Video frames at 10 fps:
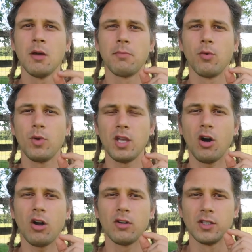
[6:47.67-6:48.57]
but we
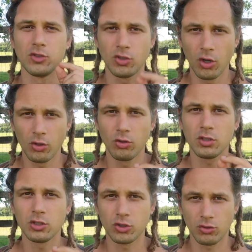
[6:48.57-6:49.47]
are in total
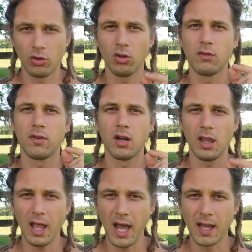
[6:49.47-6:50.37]
control of our
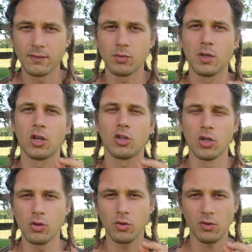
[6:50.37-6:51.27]
lives we are
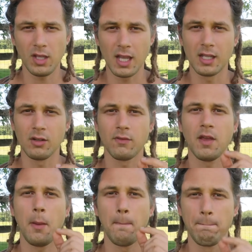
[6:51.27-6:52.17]
co-creative
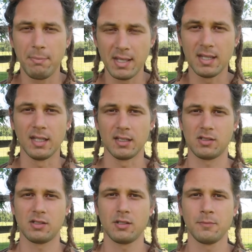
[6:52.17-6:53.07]

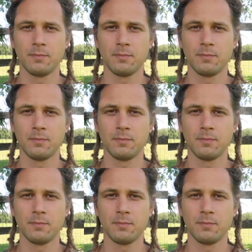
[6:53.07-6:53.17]
beings